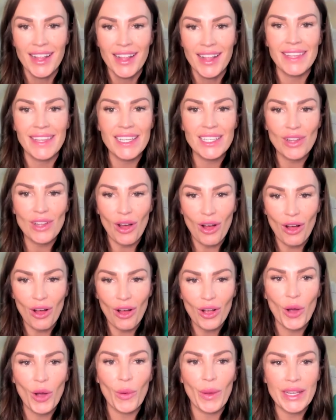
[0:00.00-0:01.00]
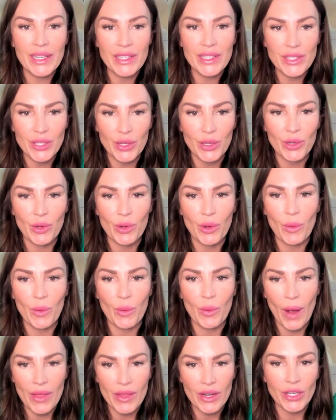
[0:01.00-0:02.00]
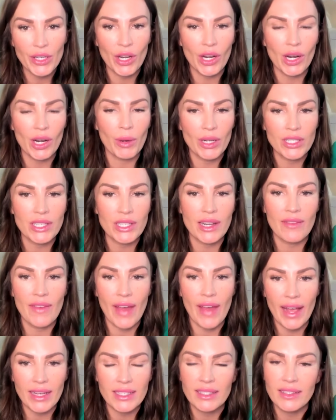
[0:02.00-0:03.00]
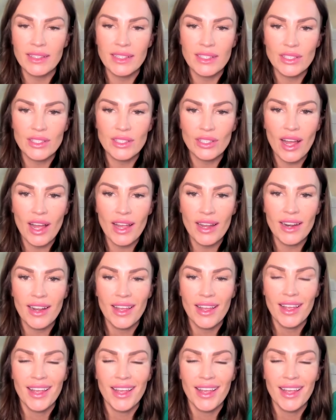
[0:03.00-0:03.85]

these all go into whether you're a person of excellence or not.